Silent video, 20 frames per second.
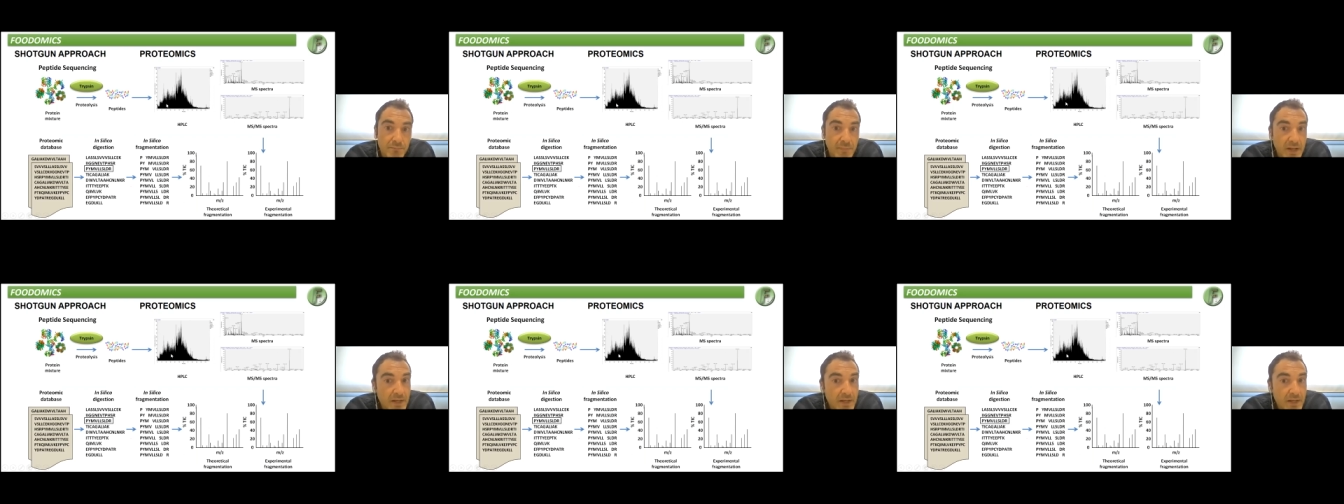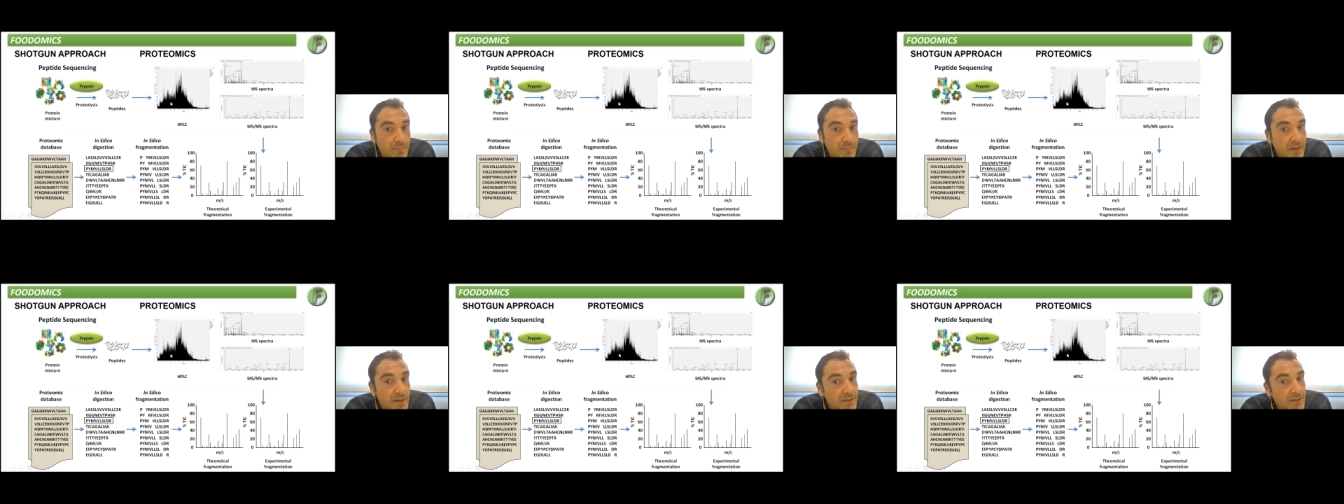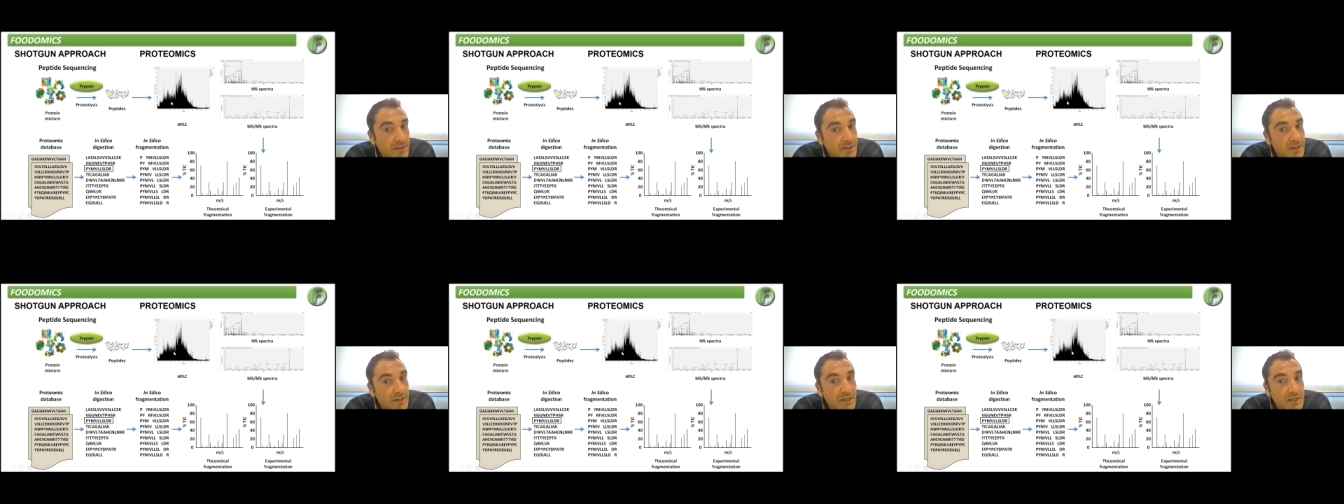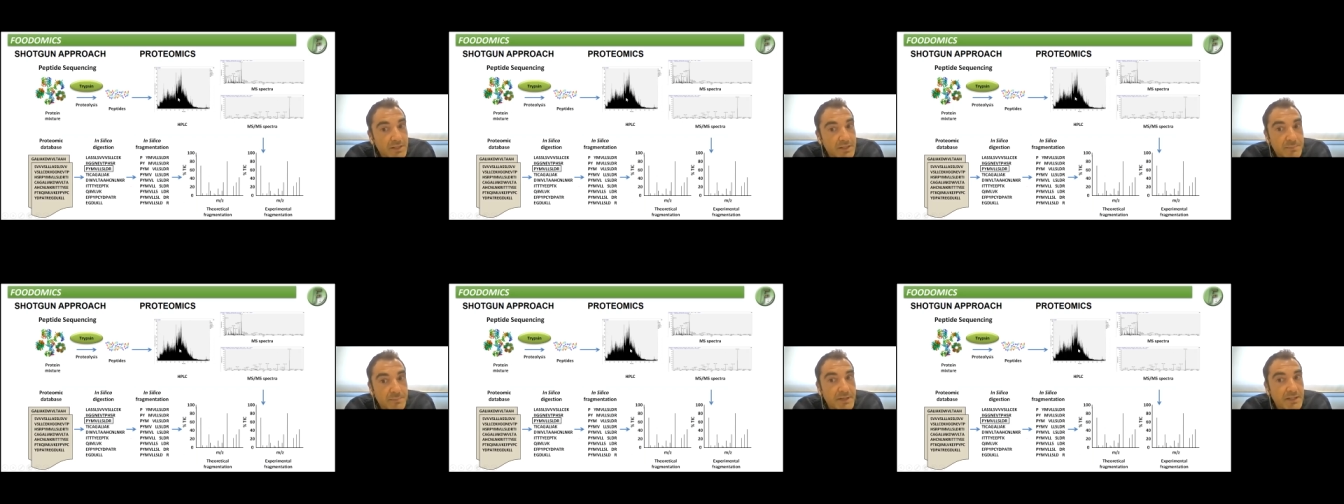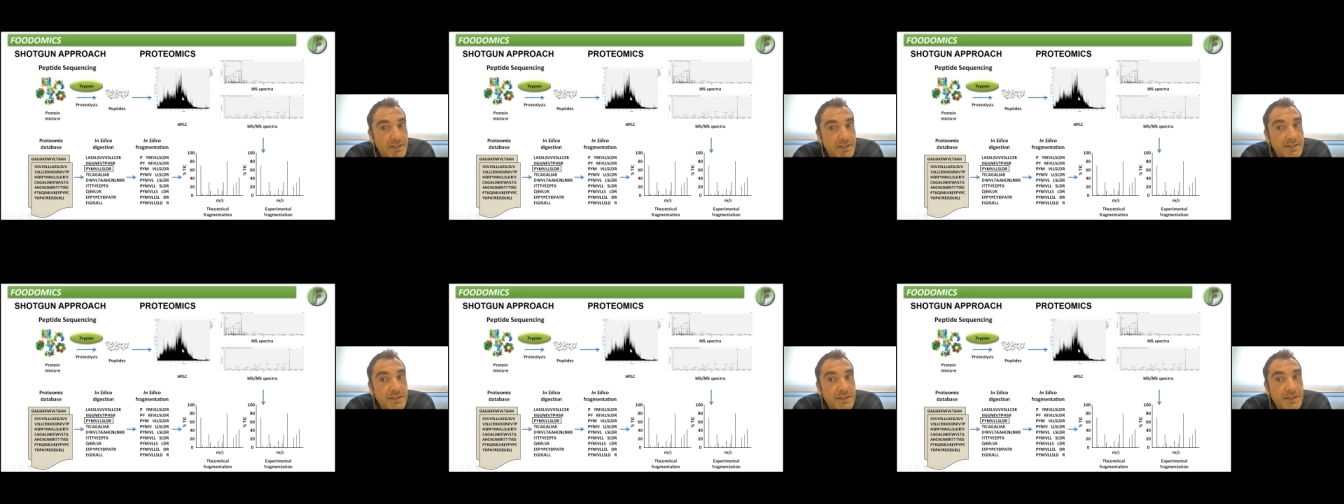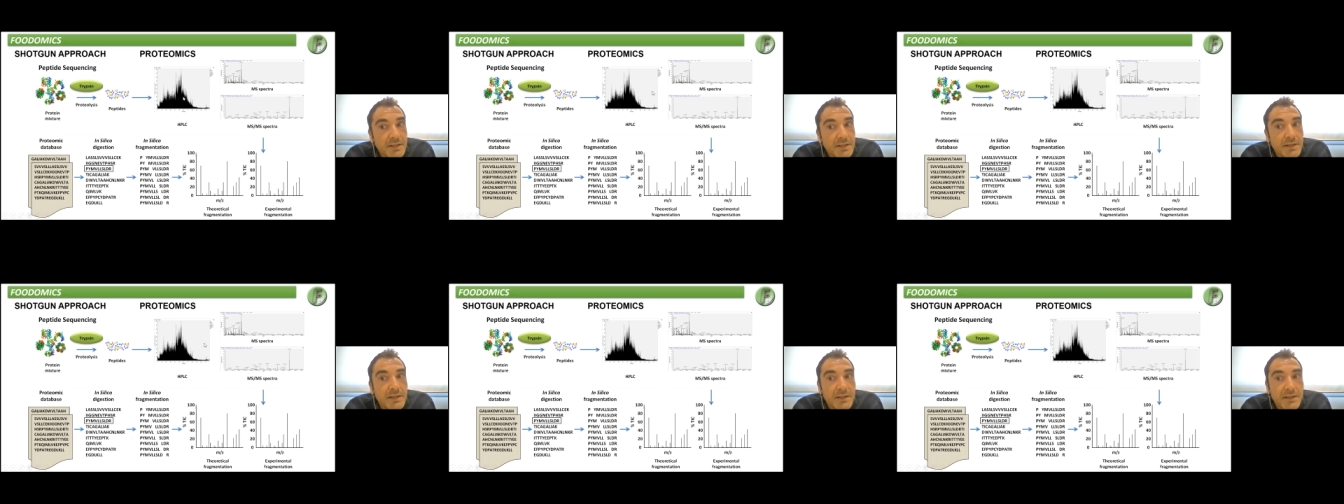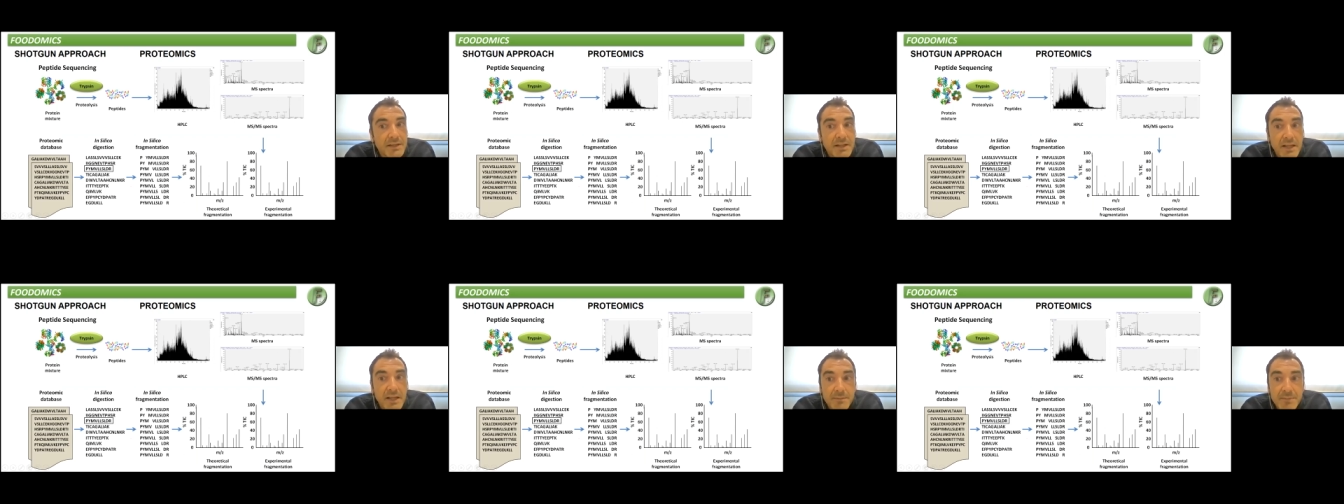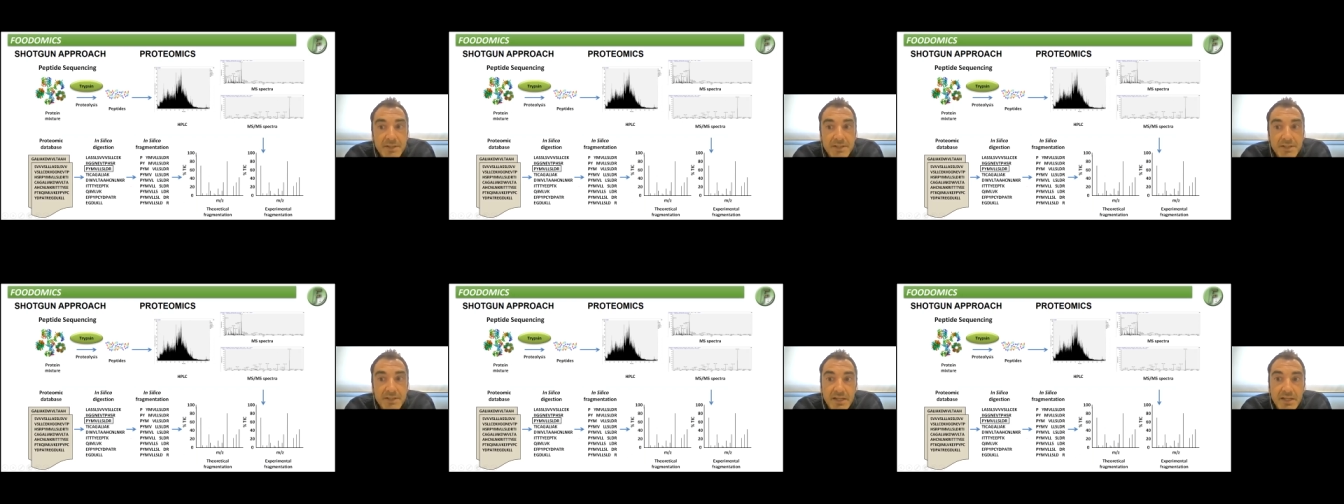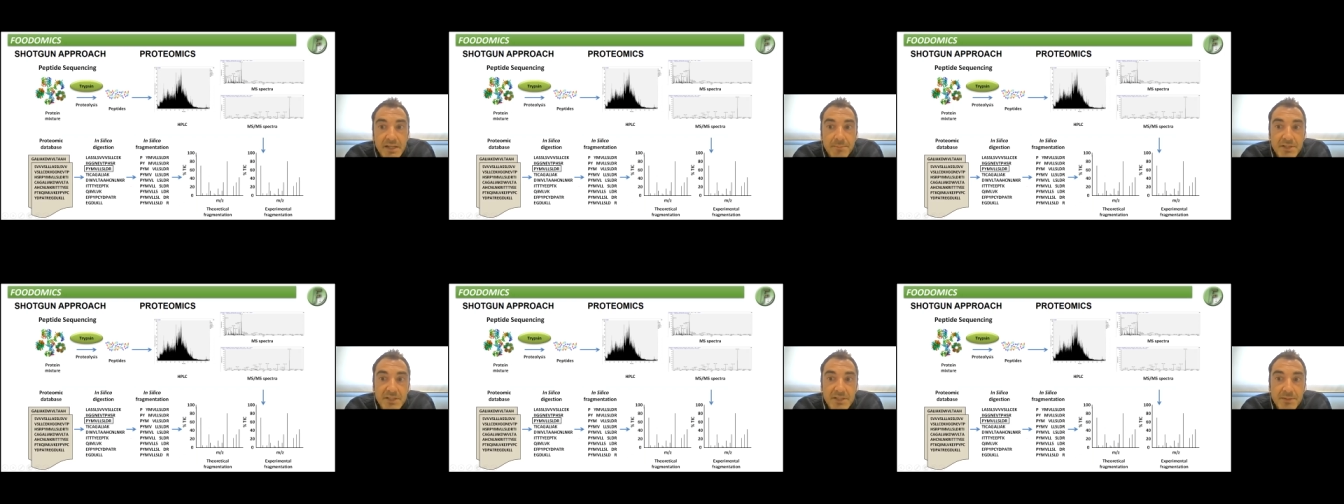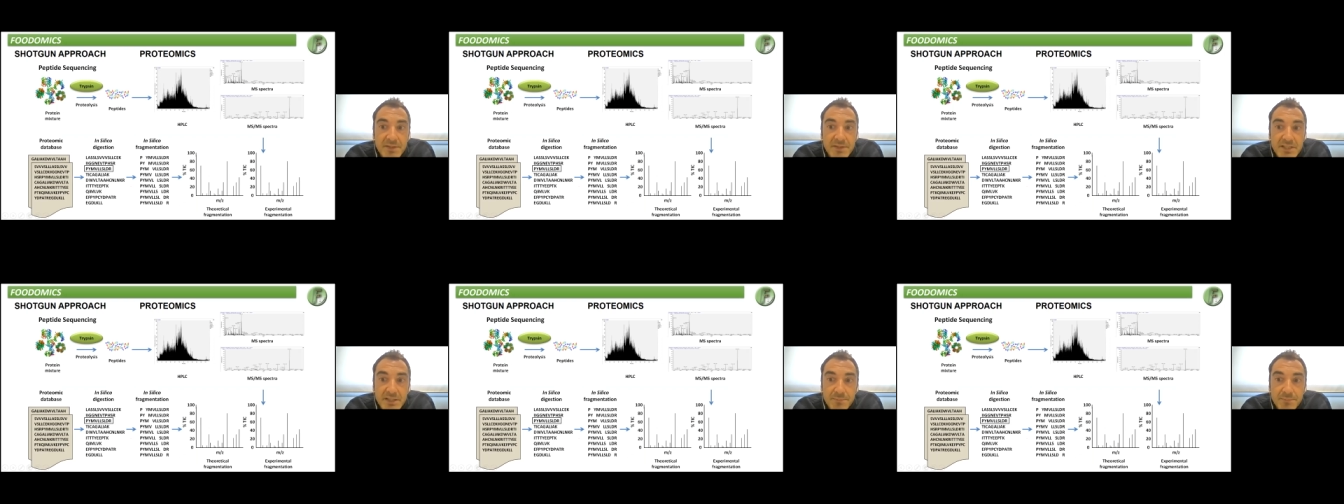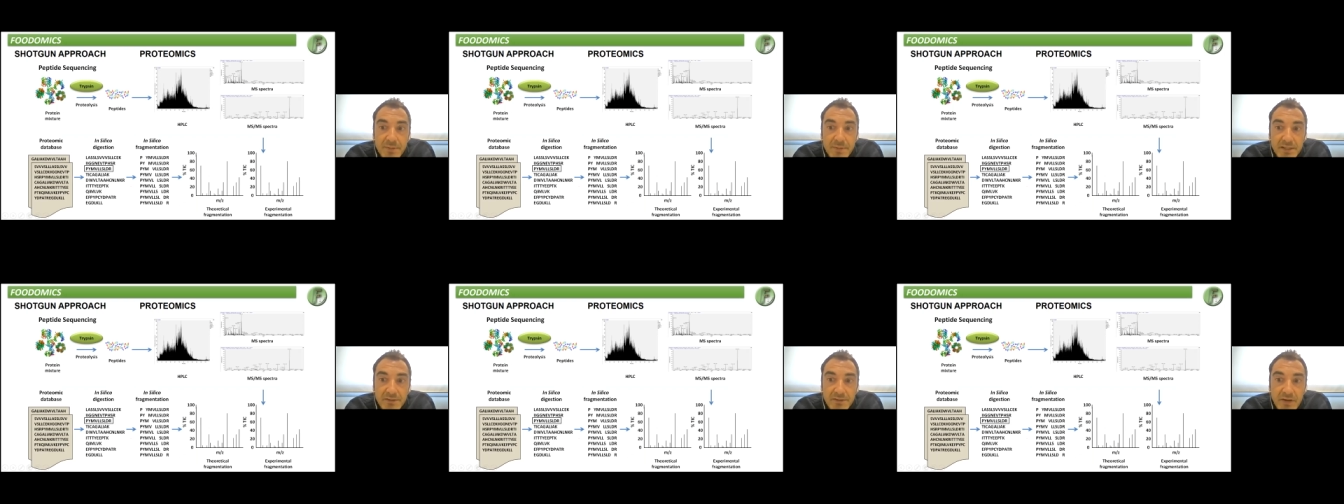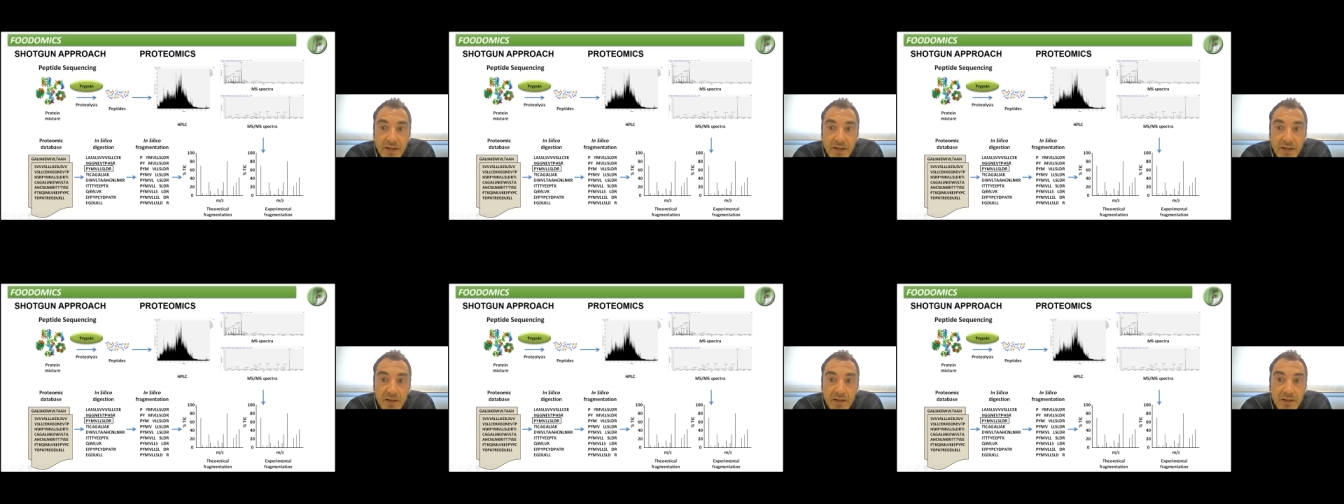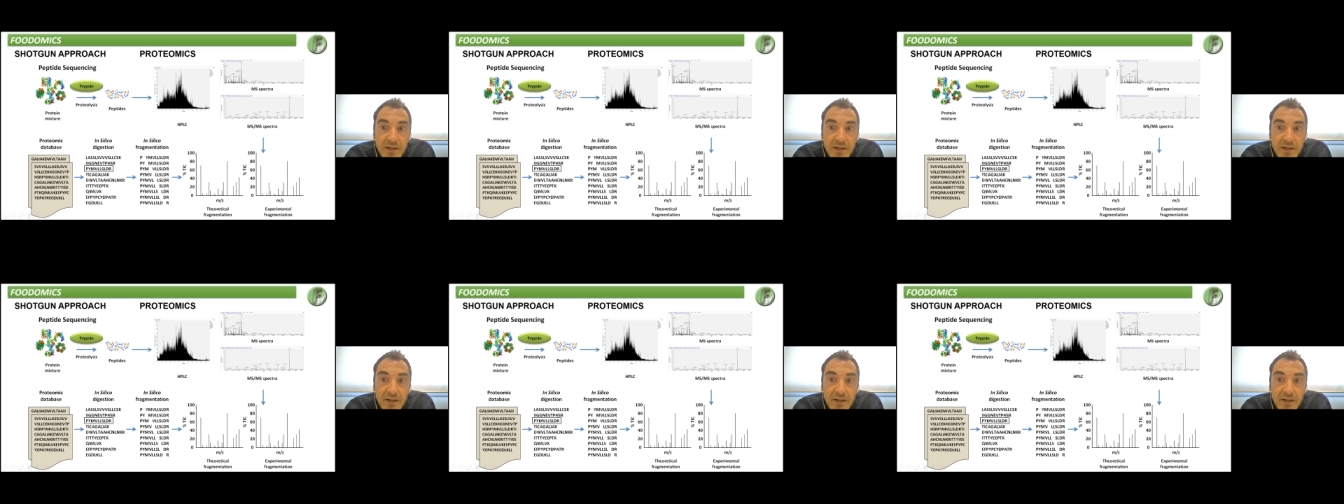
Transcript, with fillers: mainly by HPLC, the MS and MSMS spectra